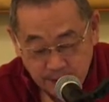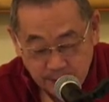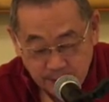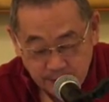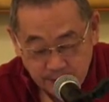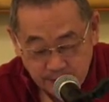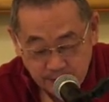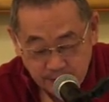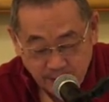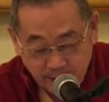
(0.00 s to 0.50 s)

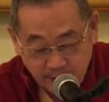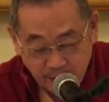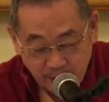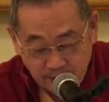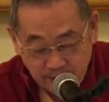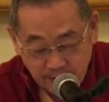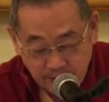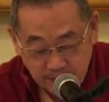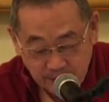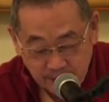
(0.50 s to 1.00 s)
not really
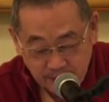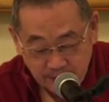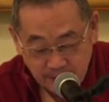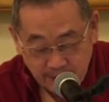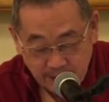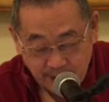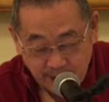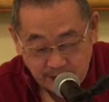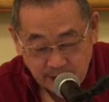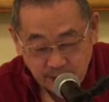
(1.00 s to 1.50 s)

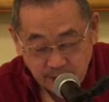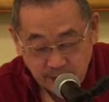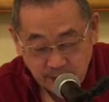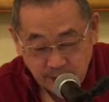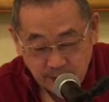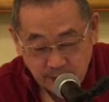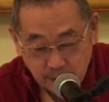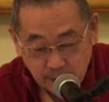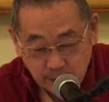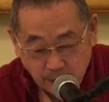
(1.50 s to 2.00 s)
attached to that
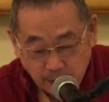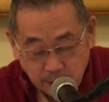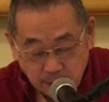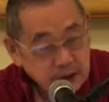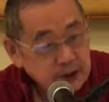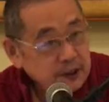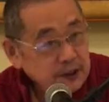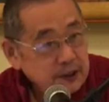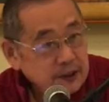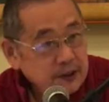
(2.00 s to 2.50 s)

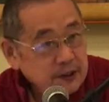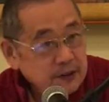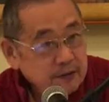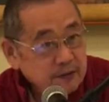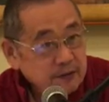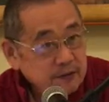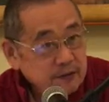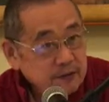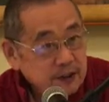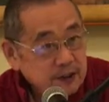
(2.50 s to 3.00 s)
process of
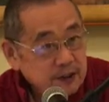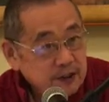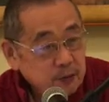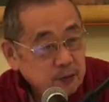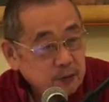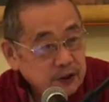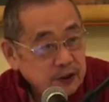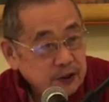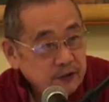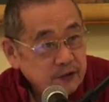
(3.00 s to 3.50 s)
simply
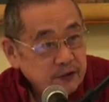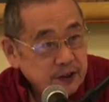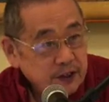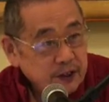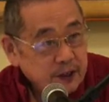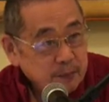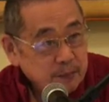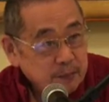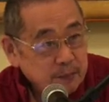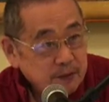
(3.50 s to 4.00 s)
giving up,
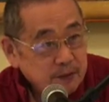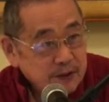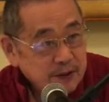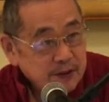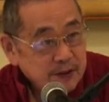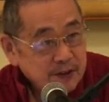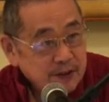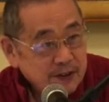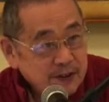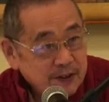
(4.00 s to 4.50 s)

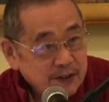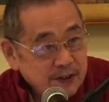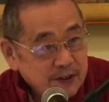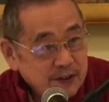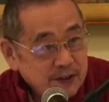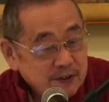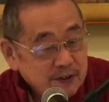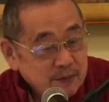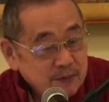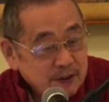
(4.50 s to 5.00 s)

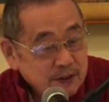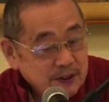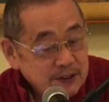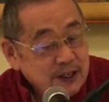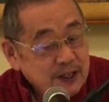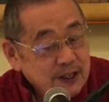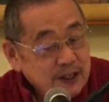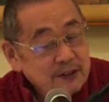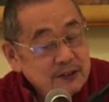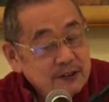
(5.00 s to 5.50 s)
because that
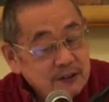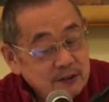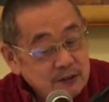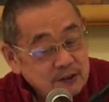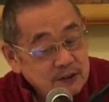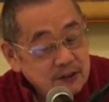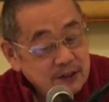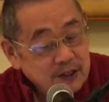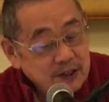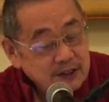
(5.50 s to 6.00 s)
usually
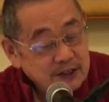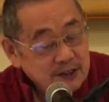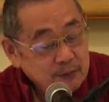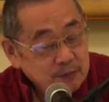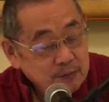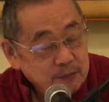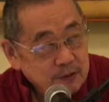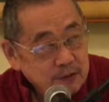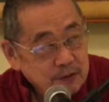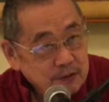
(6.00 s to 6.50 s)
ends up
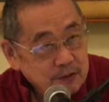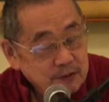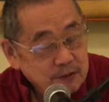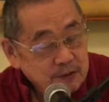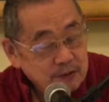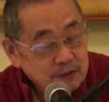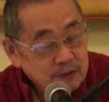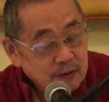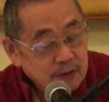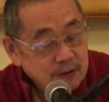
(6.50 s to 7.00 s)
with
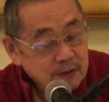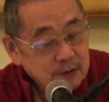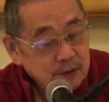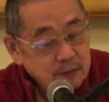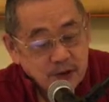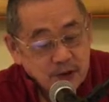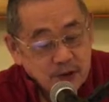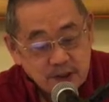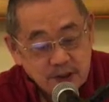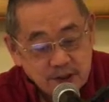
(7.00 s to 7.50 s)

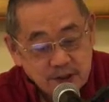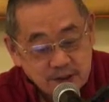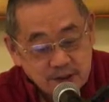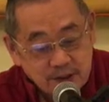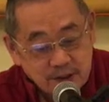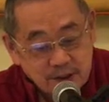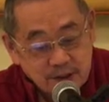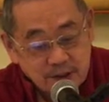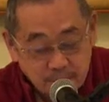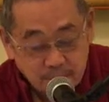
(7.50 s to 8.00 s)
liberation.
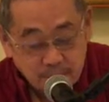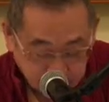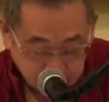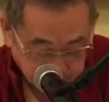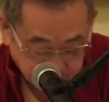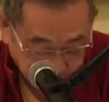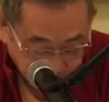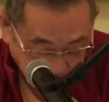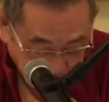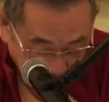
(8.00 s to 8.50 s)

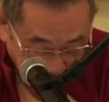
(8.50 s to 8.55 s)
So